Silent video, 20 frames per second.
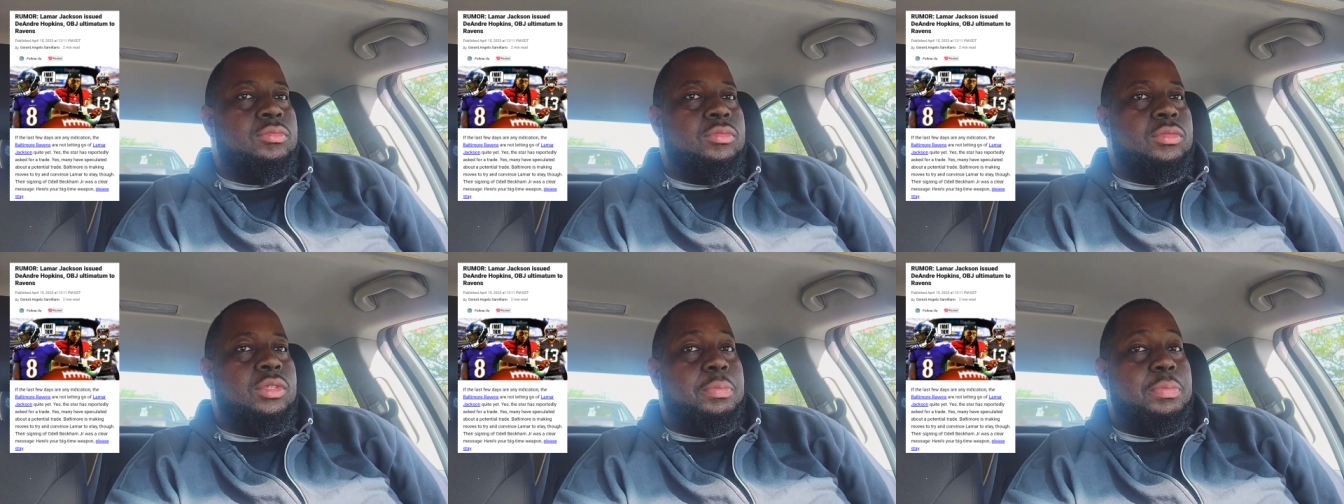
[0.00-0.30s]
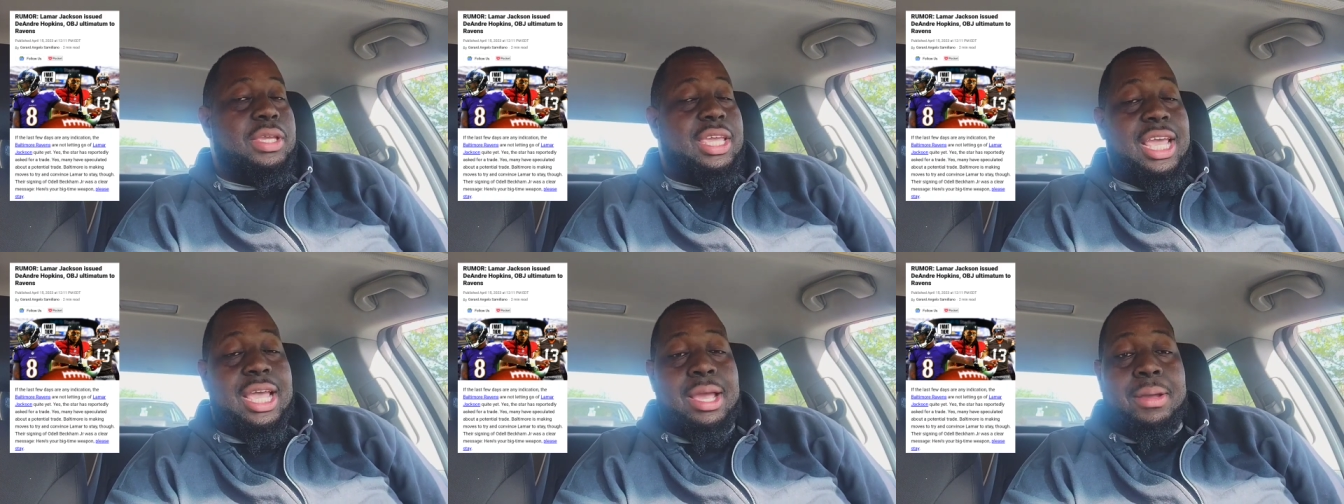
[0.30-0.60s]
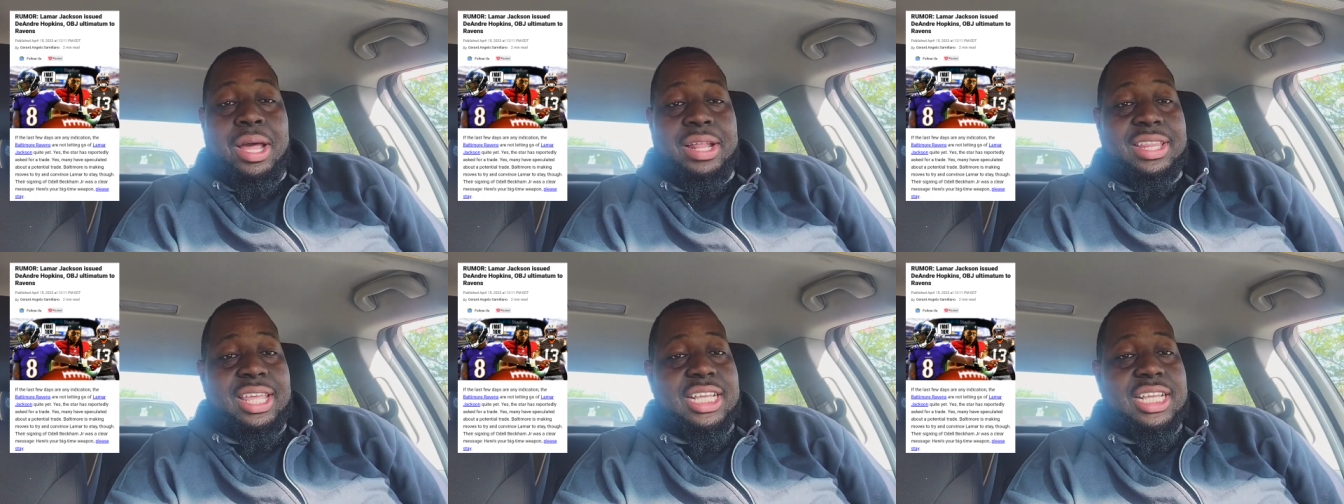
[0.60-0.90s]
but yeah,
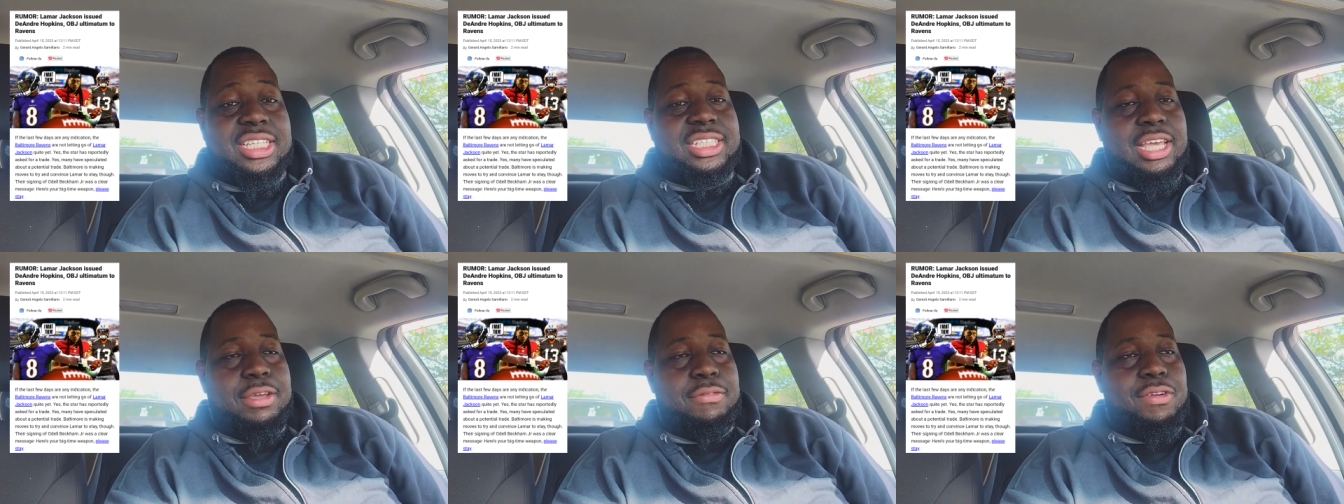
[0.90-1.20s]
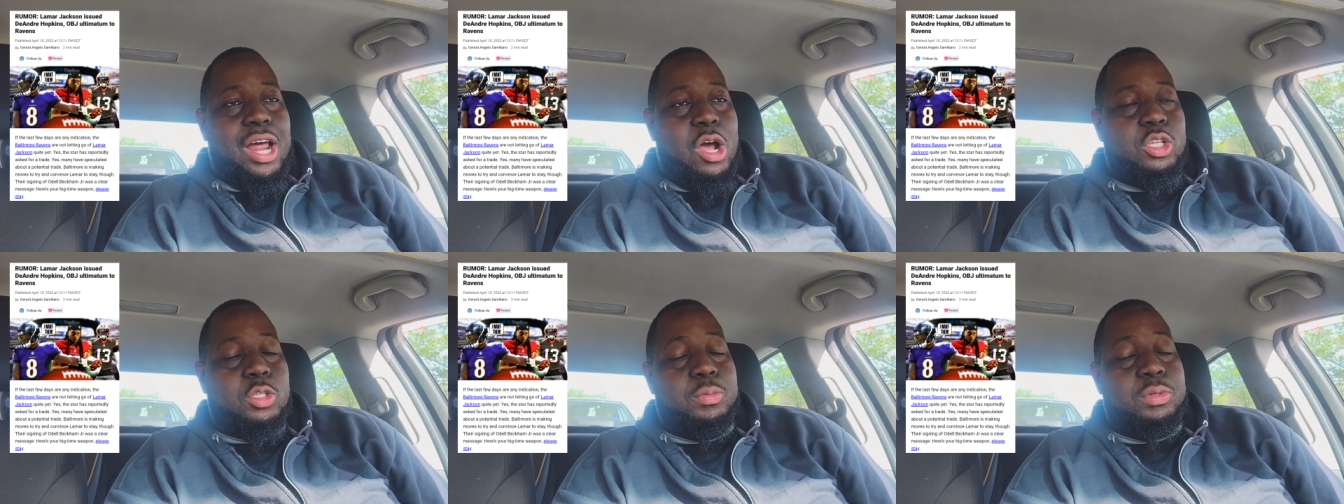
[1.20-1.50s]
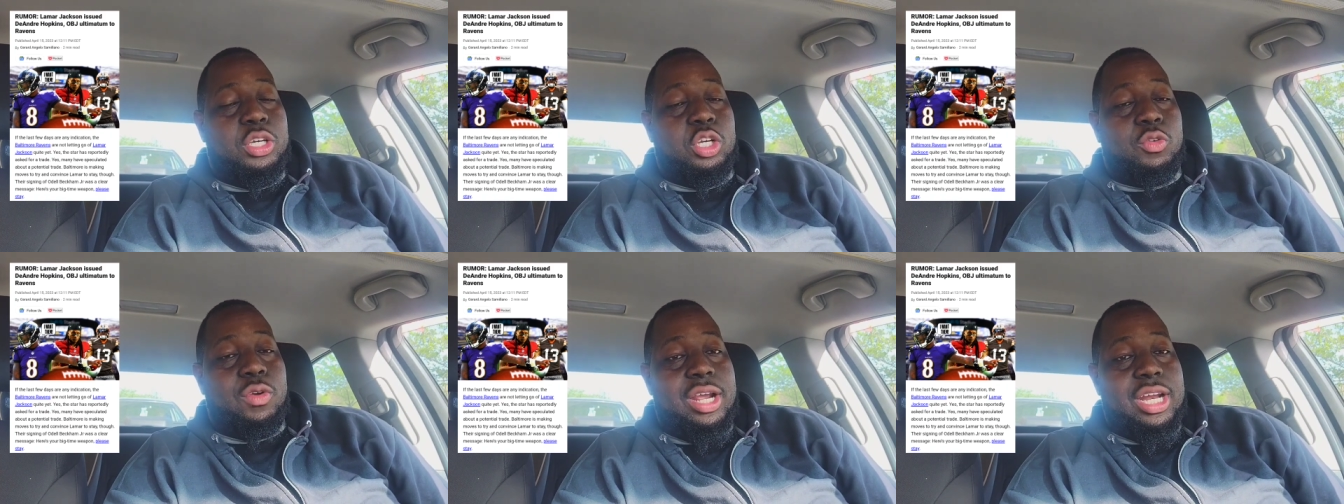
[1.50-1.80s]
I think Zay Flowers would be
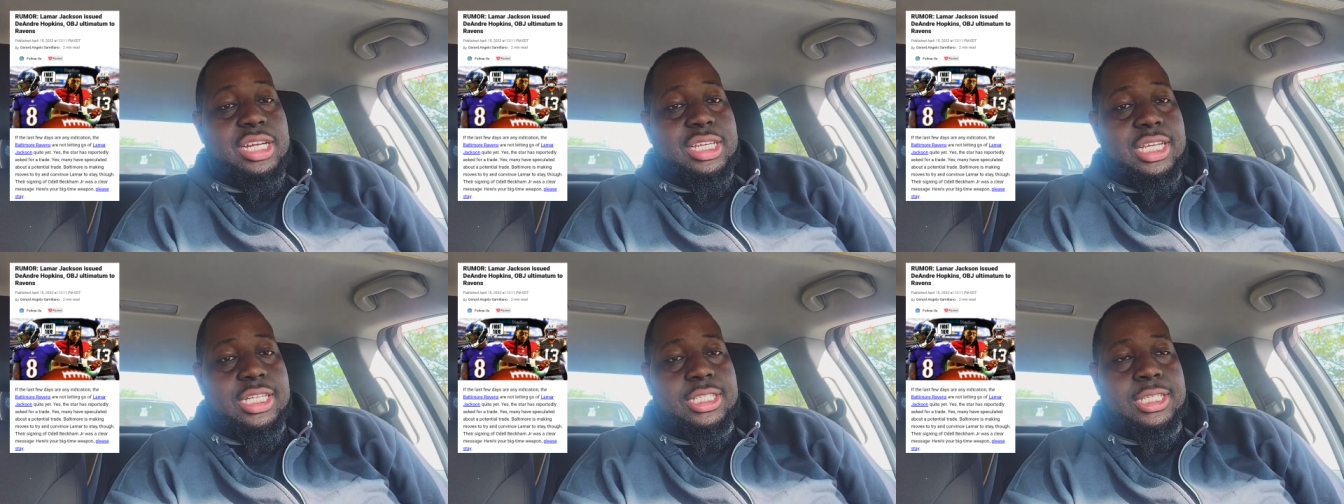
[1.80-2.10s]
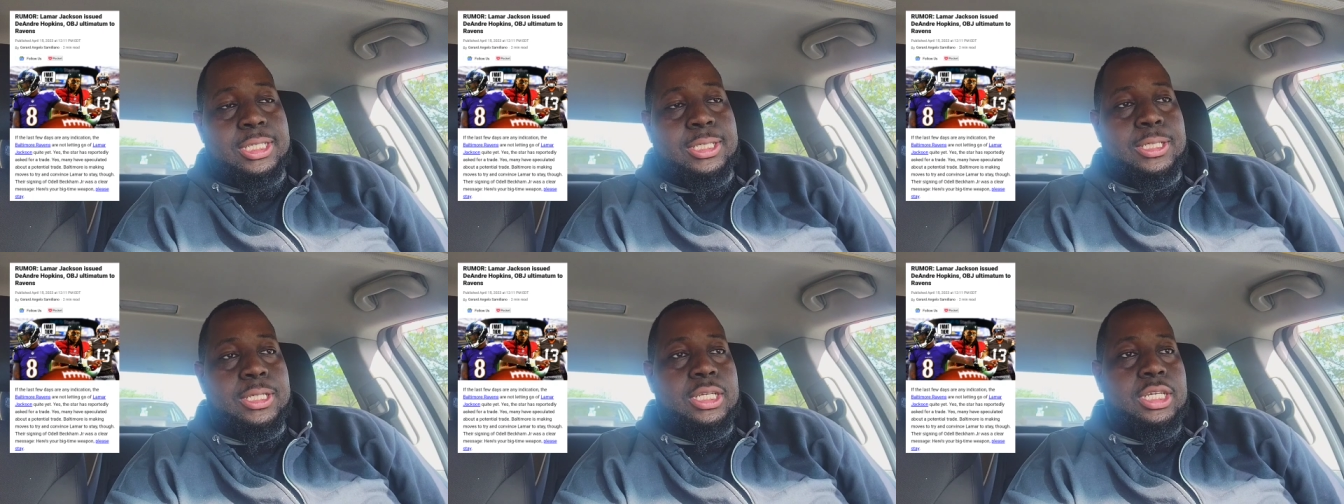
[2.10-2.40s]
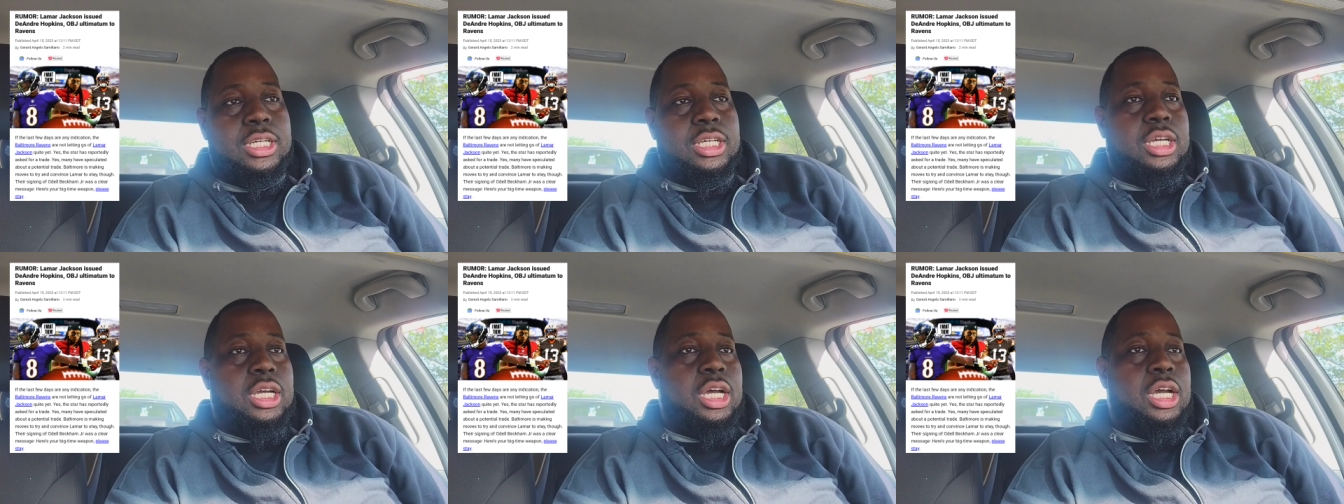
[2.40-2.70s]
a great addition
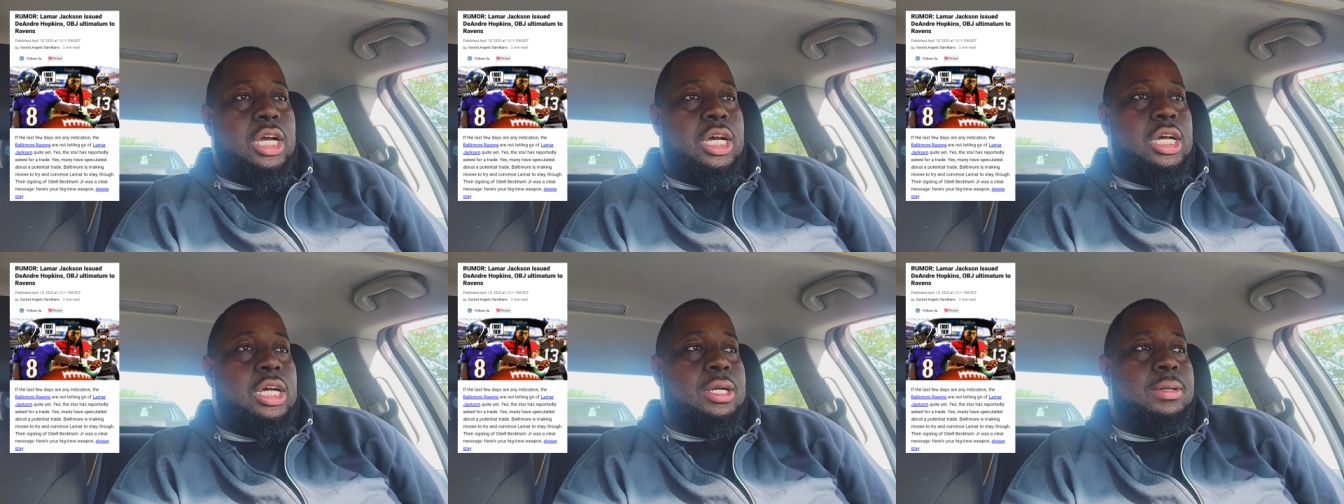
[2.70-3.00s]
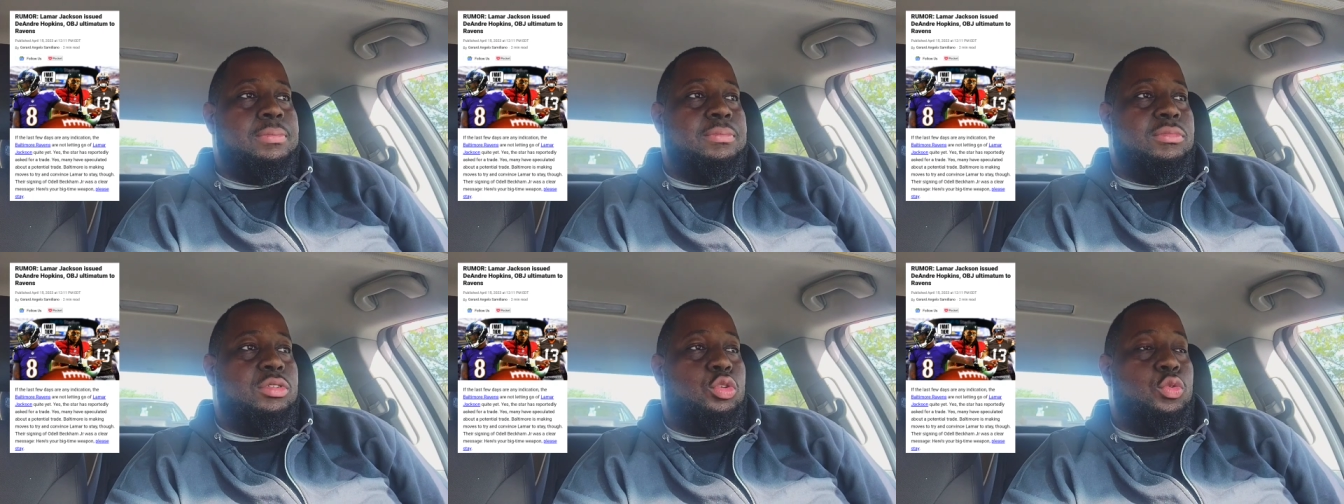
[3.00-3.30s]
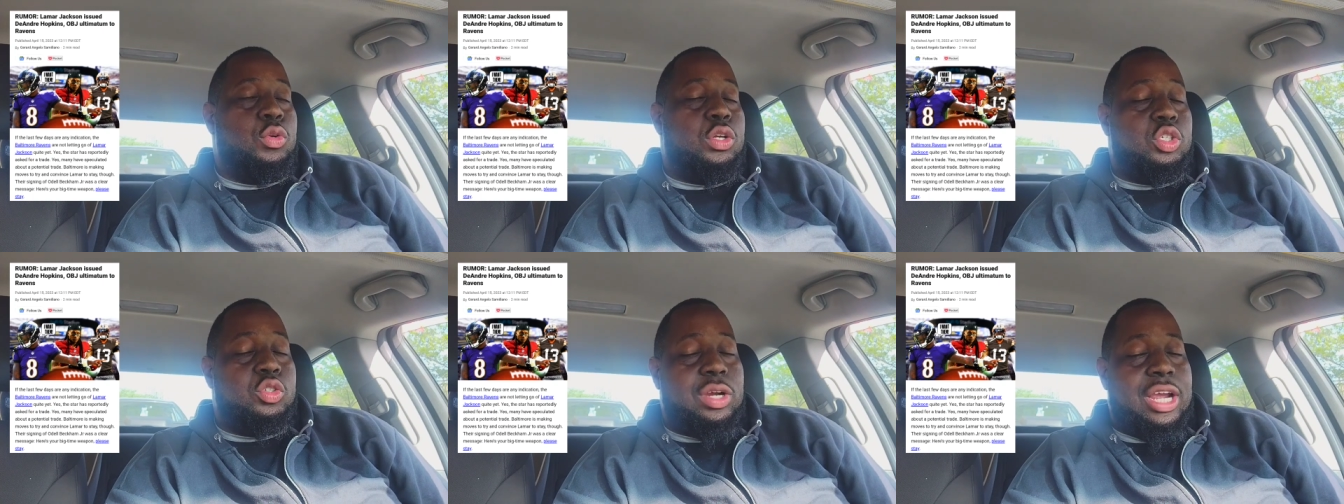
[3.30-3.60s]
um, through
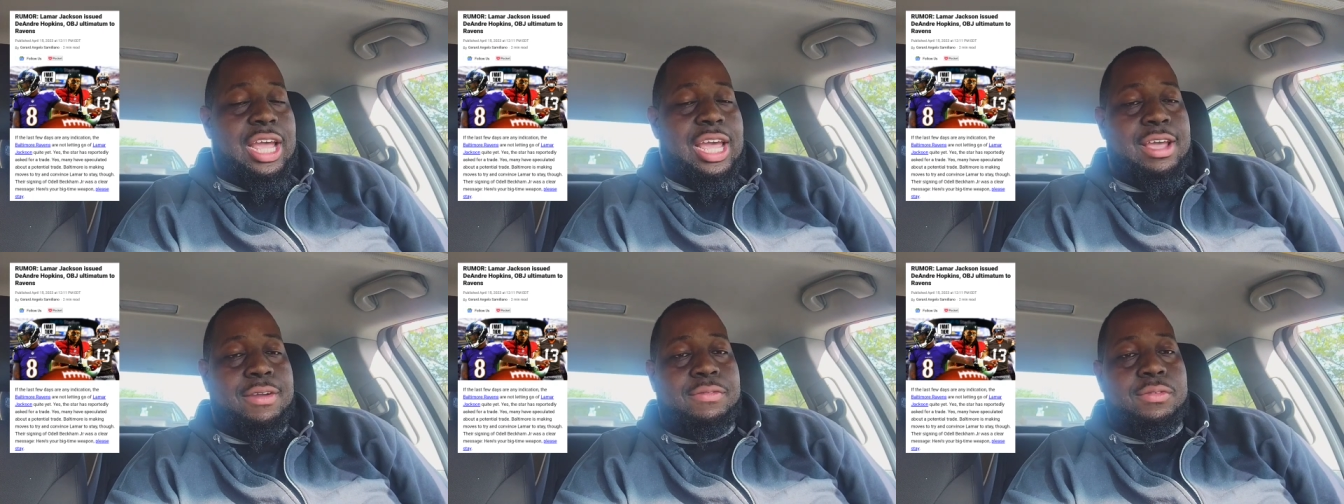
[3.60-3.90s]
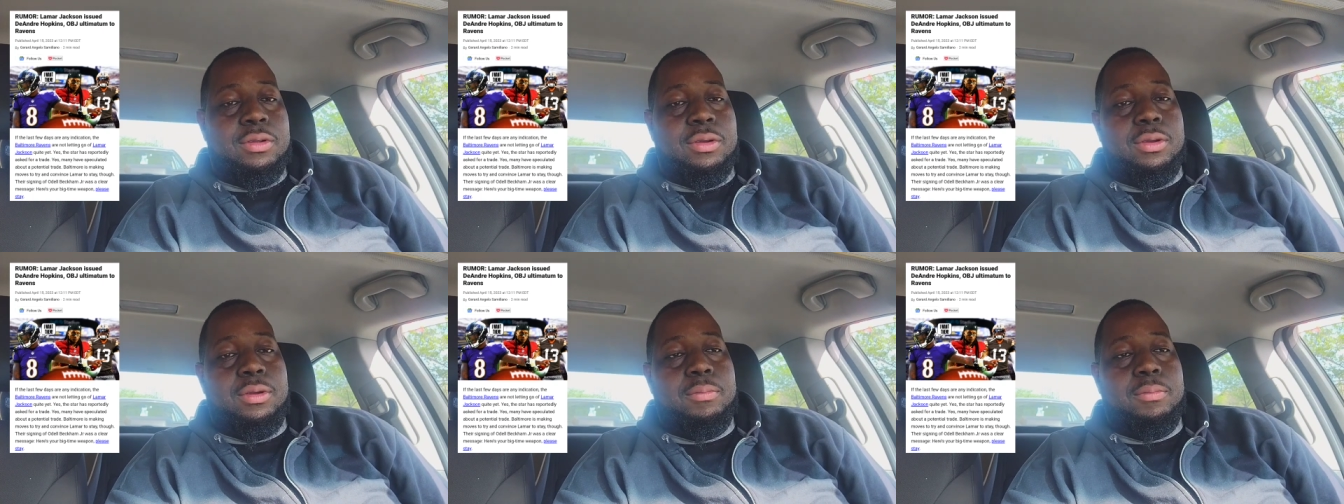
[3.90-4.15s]
the draft.